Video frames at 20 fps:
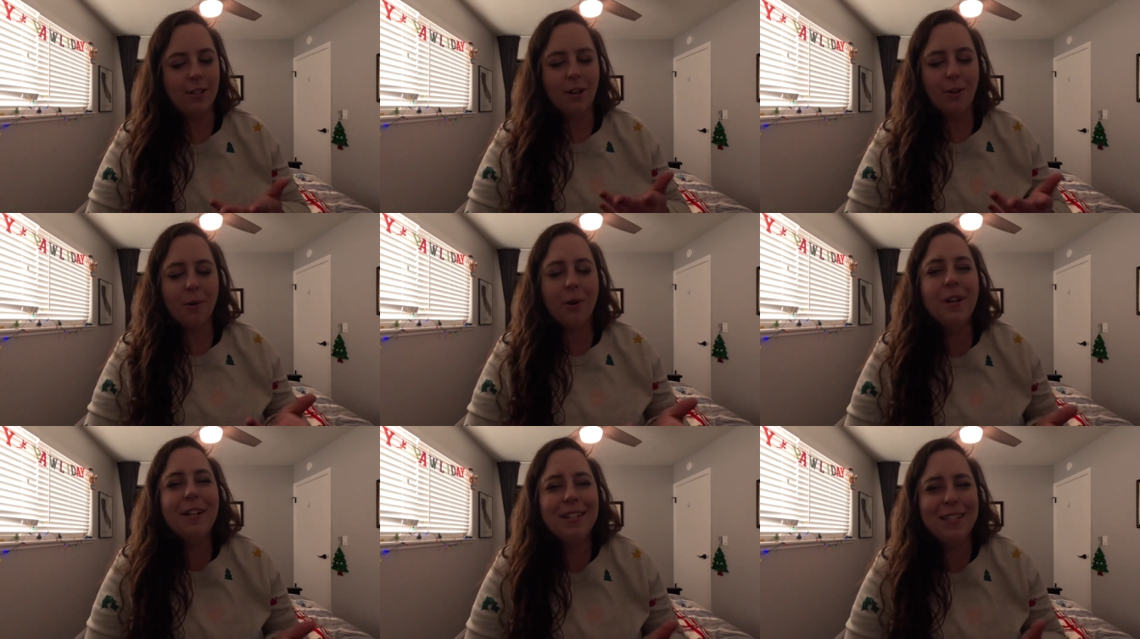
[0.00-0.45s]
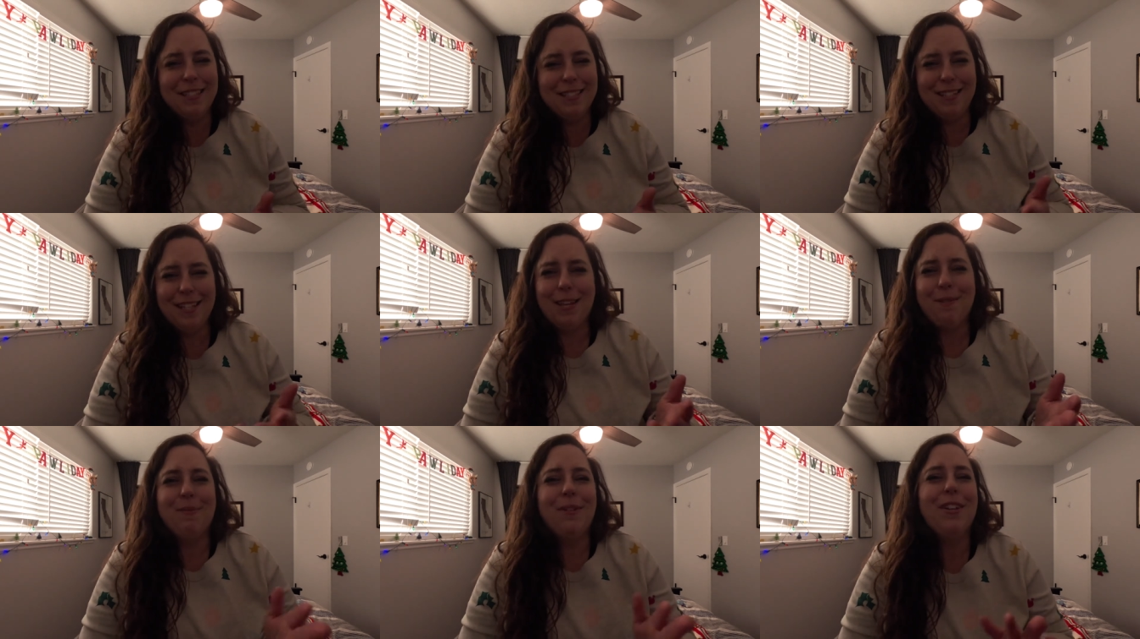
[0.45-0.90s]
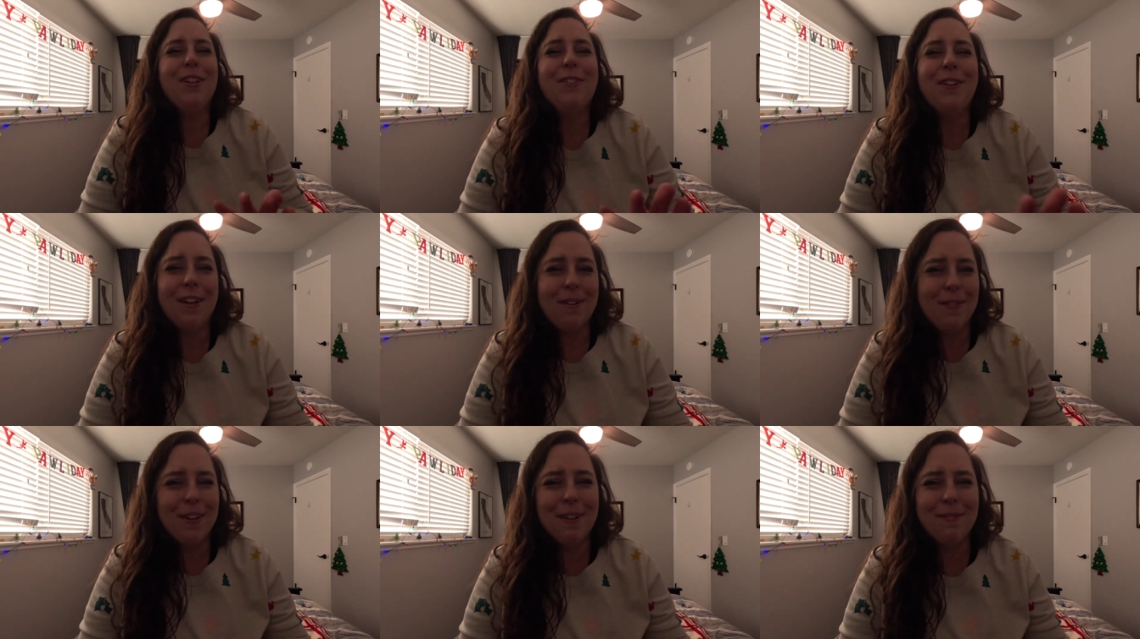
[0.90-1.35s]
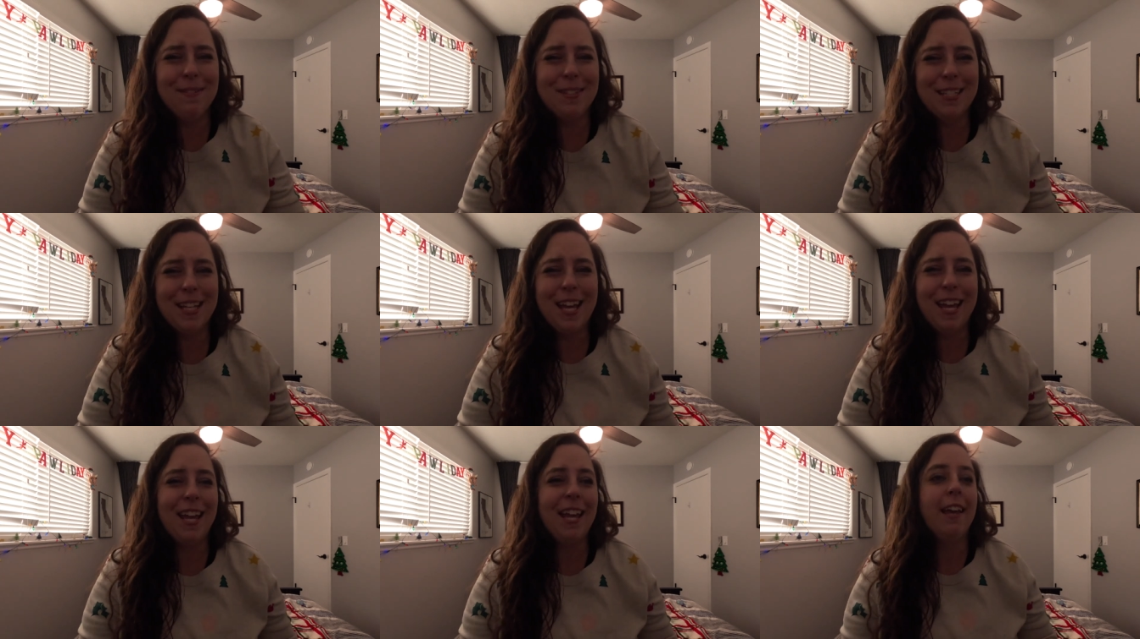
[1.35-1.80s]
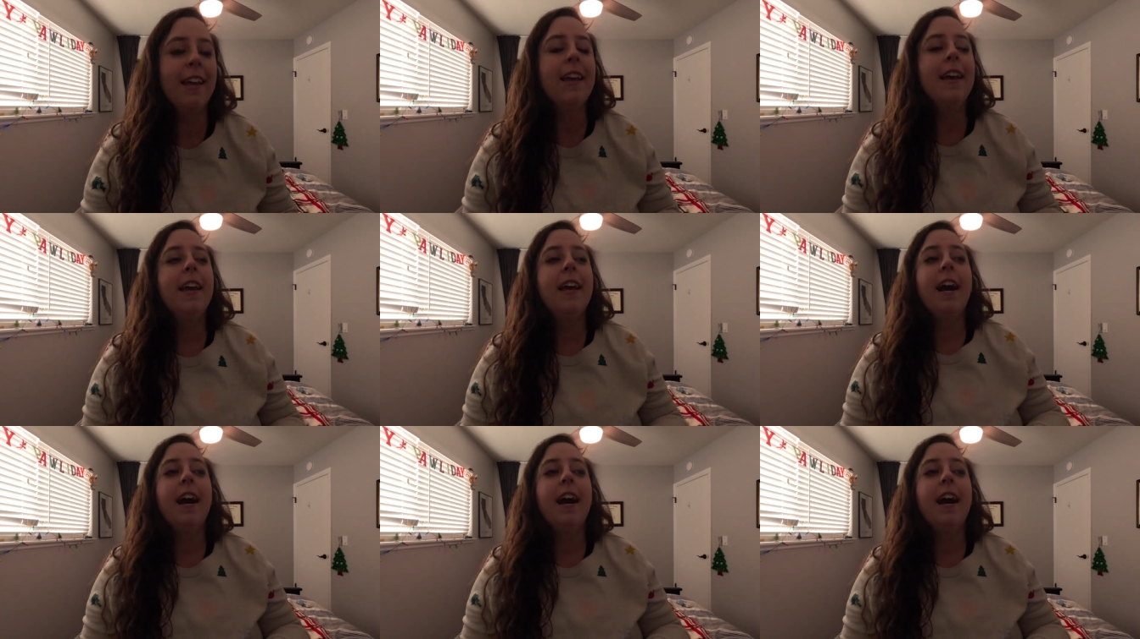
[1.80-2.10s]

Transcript: awkward to say, but you get what I'm saying.